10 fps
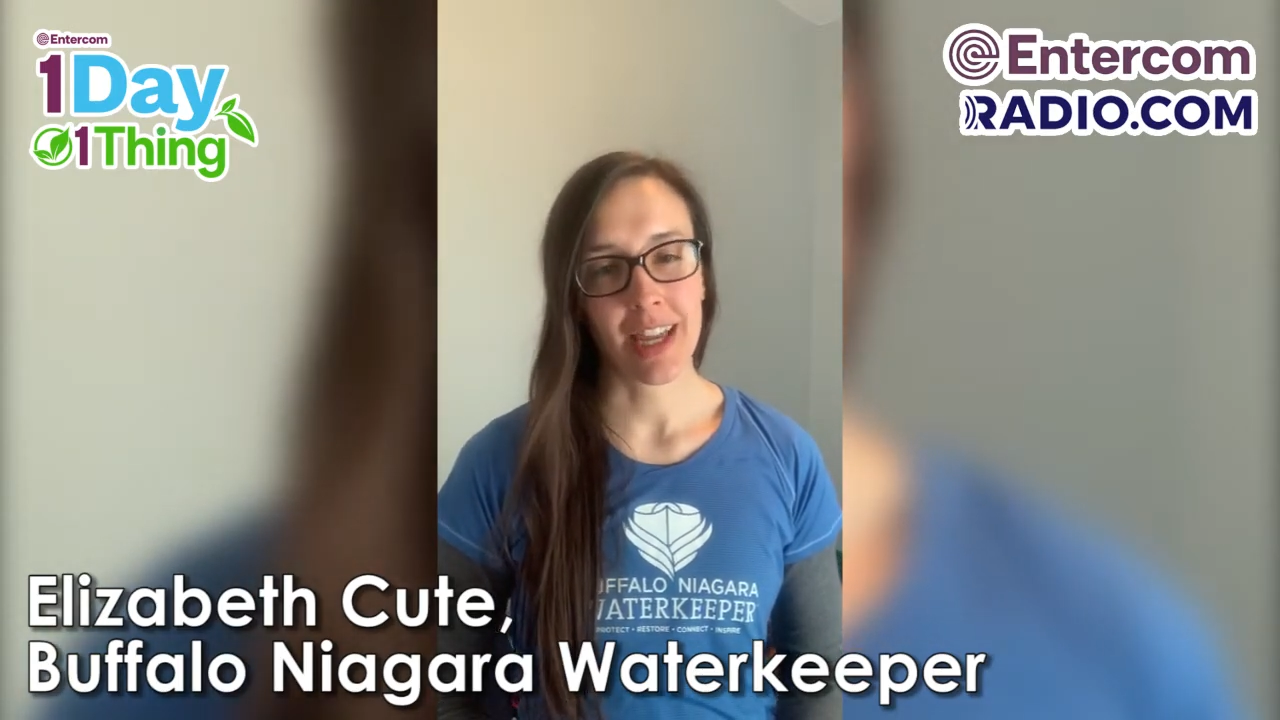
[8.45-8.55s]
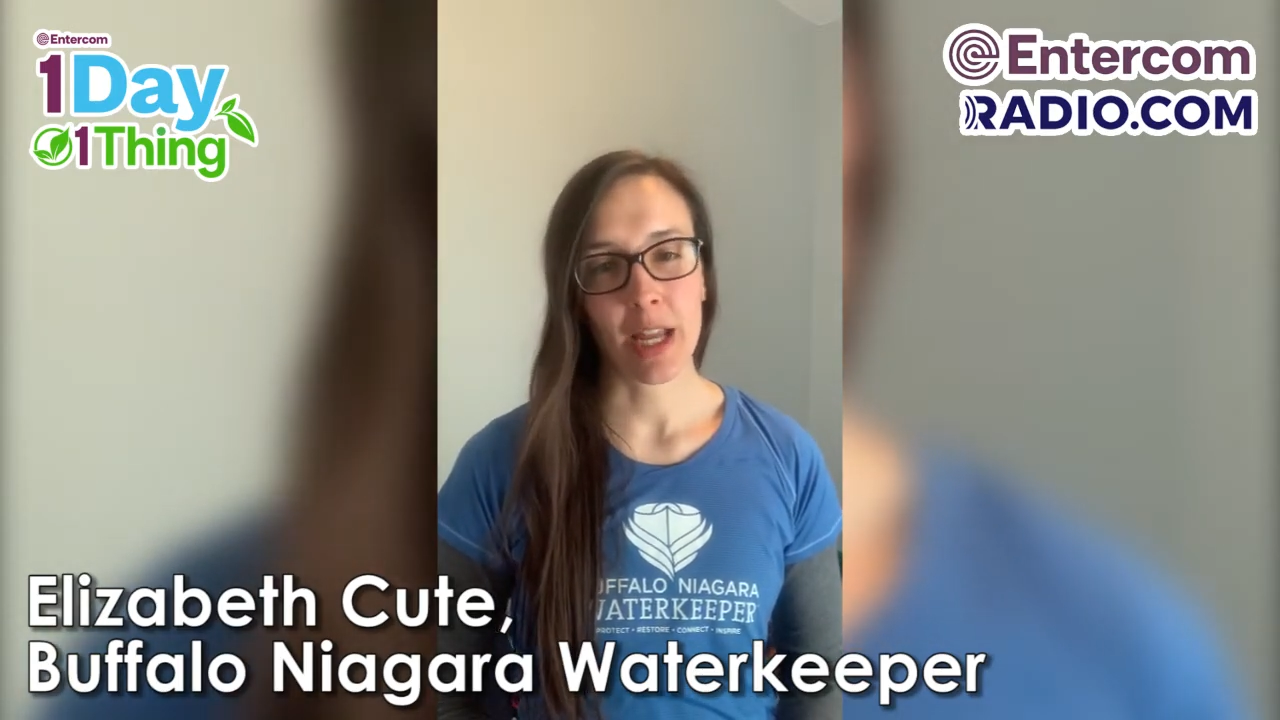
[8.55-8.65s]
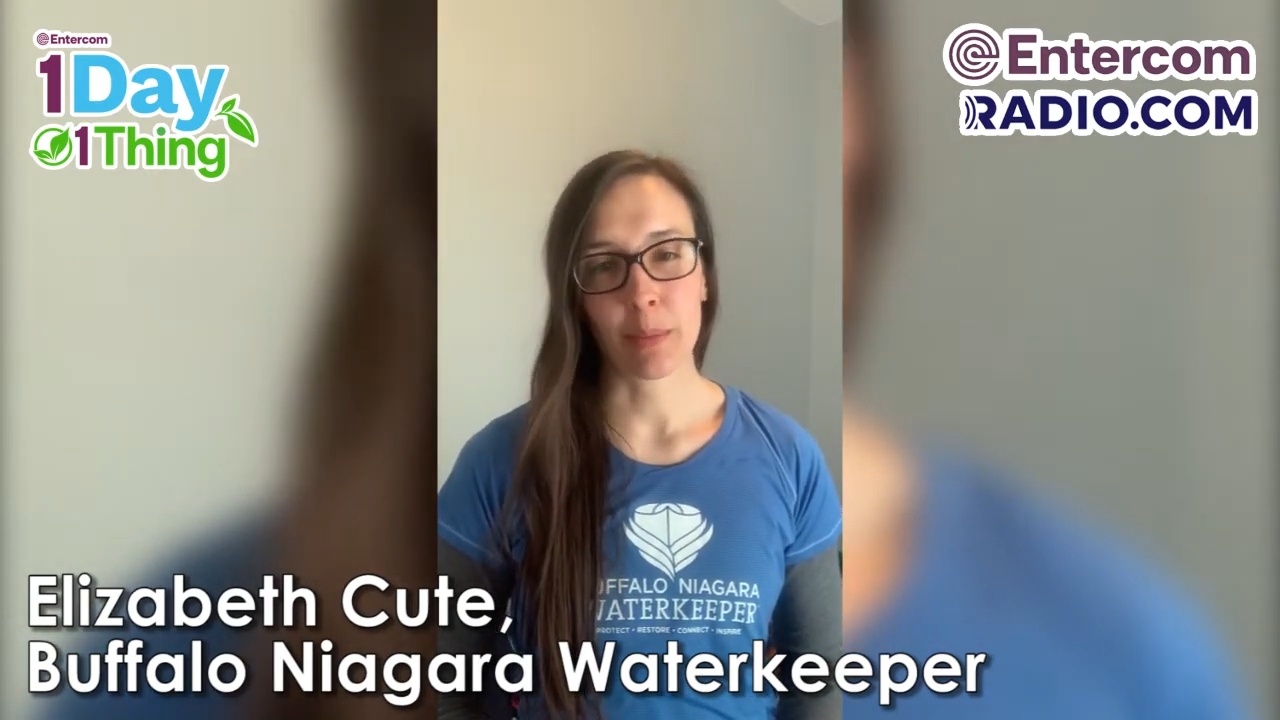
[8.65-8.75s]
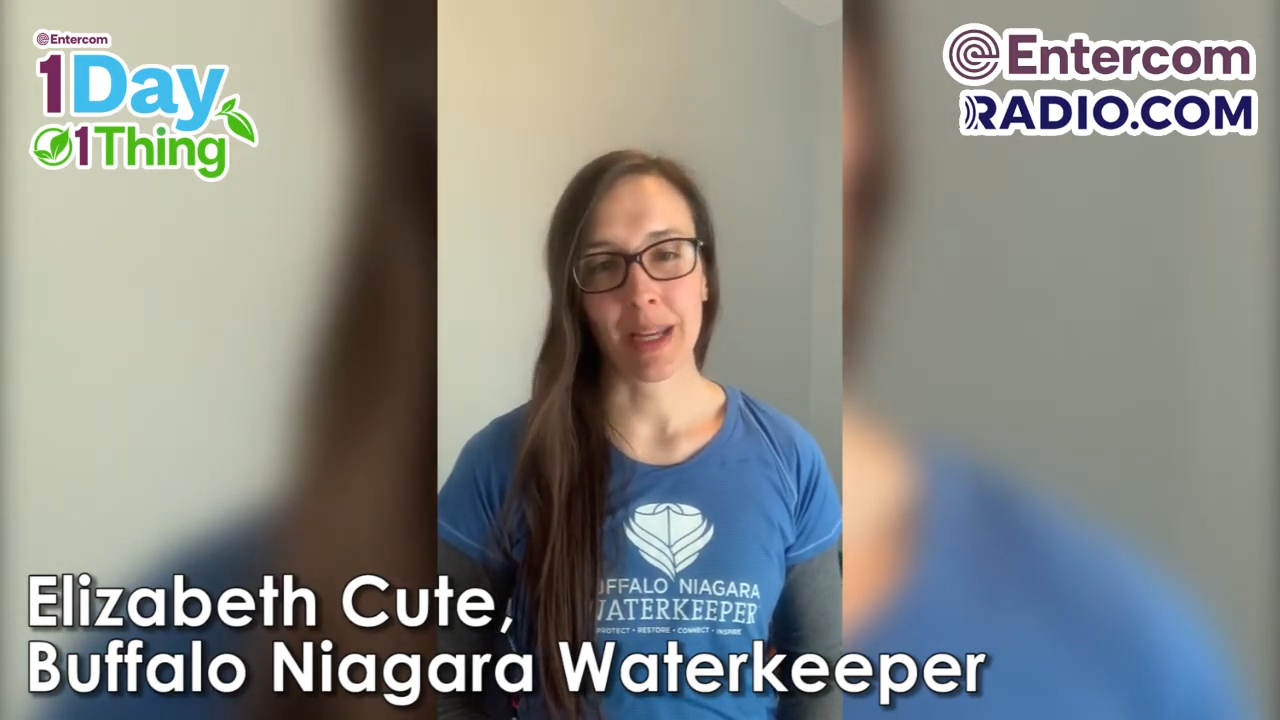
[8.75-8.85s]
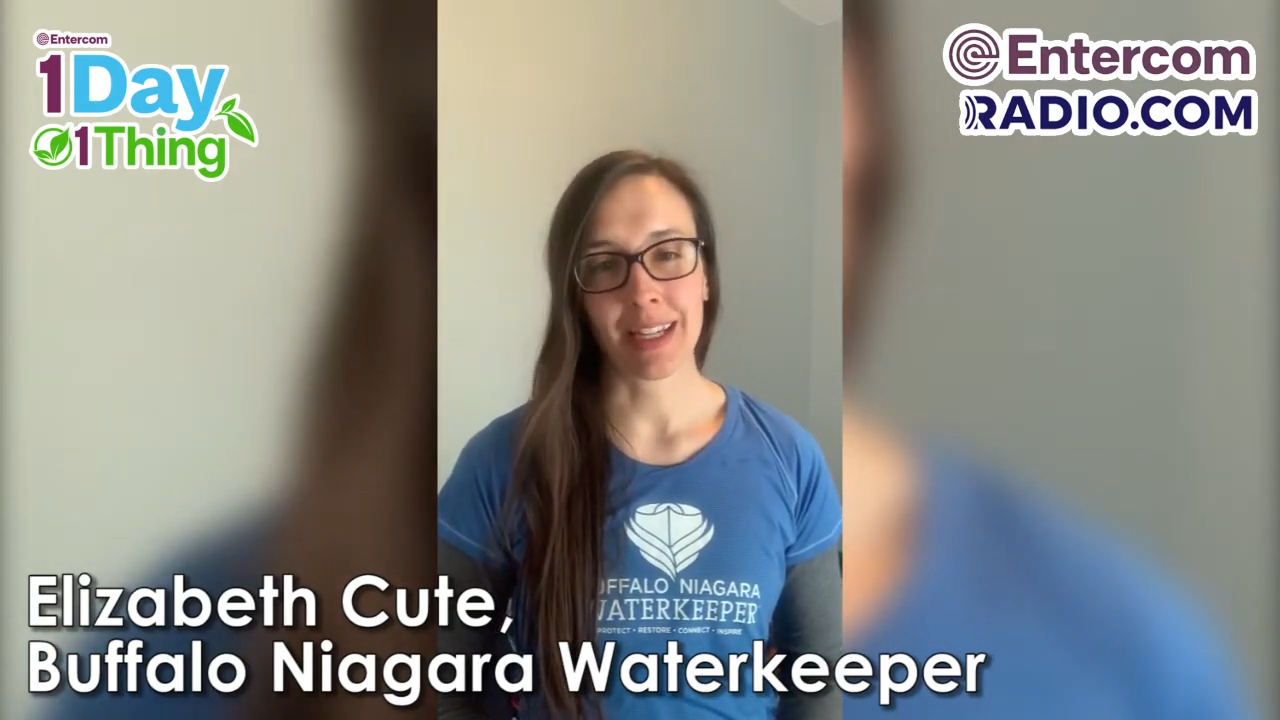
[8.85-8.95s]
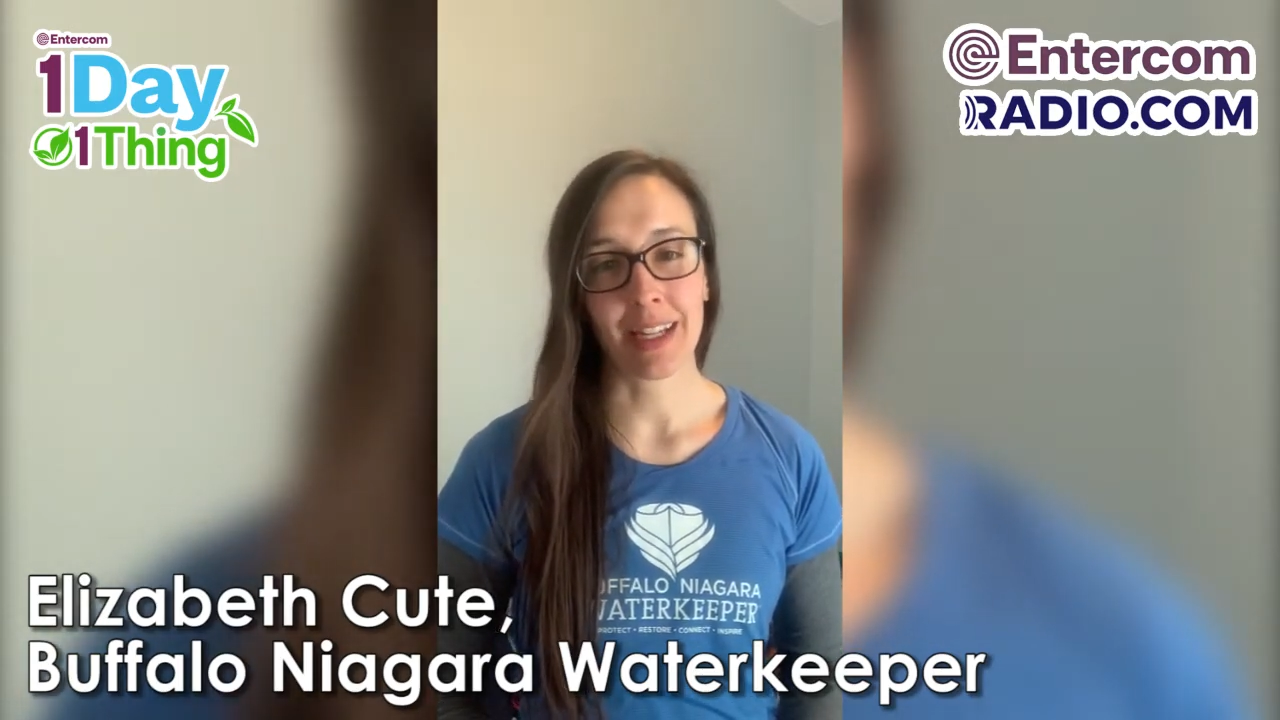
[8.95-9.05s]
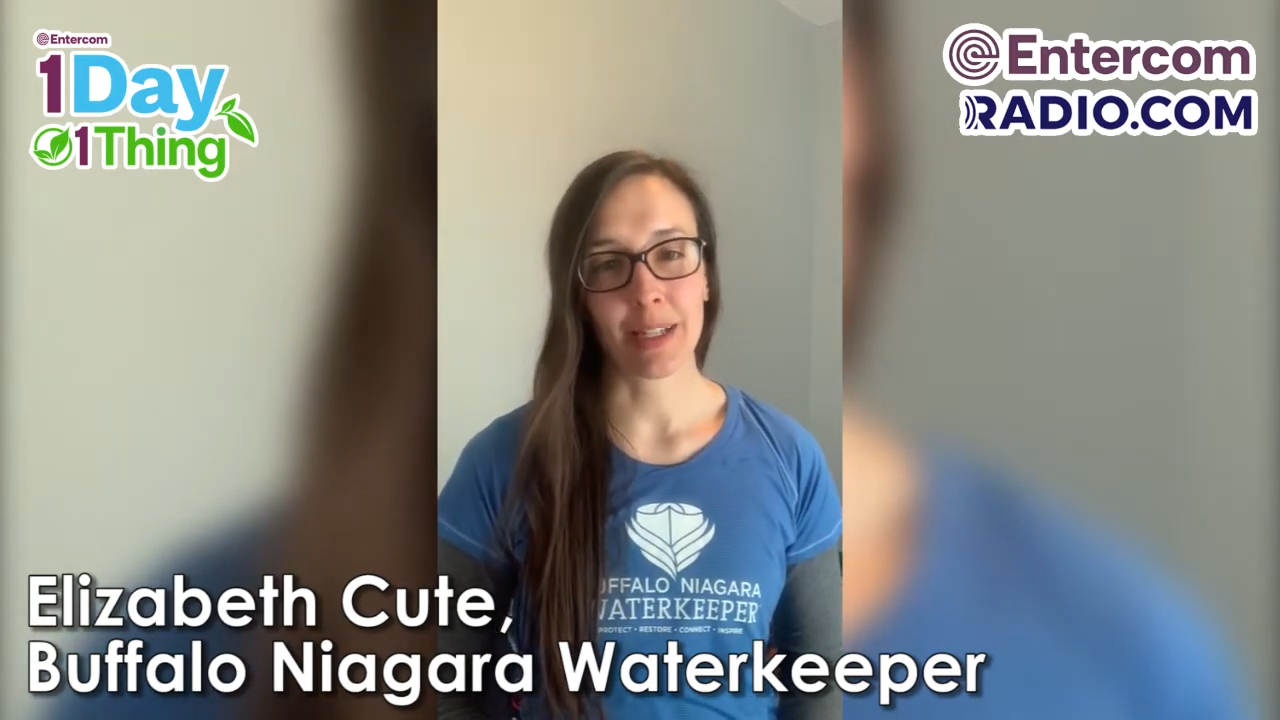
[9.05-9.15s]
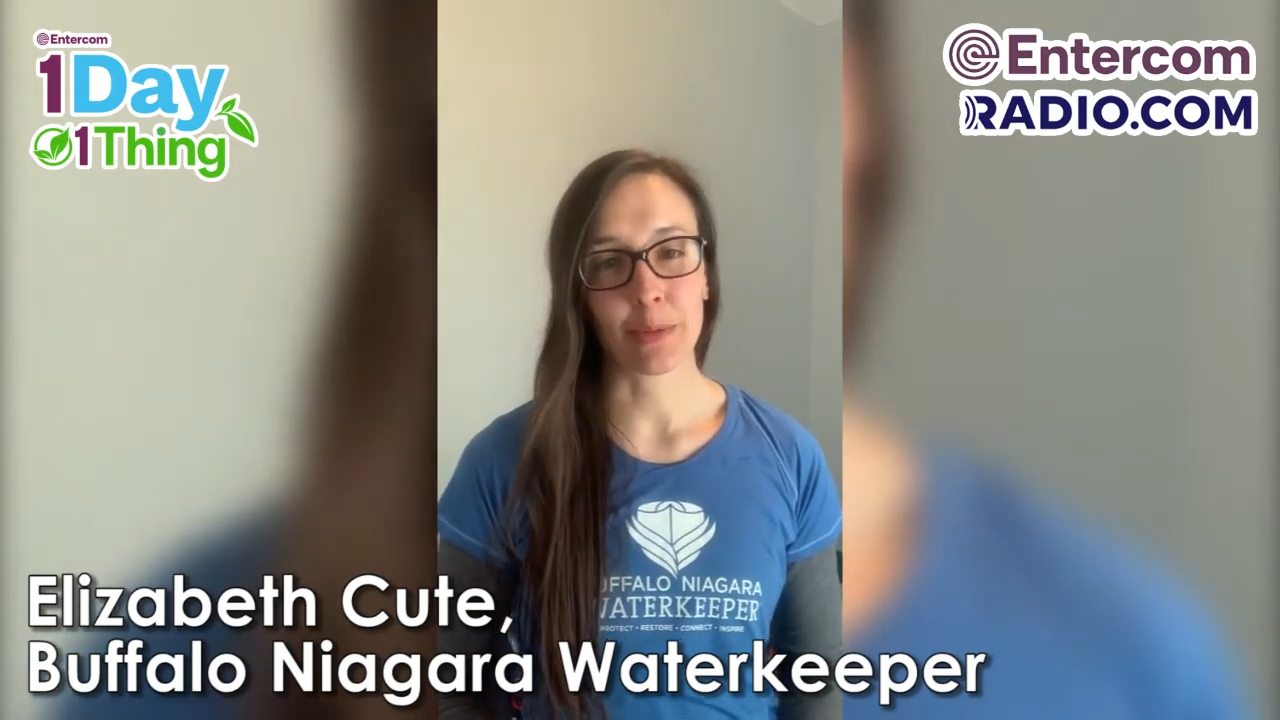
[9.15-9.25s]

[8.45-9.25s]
and make a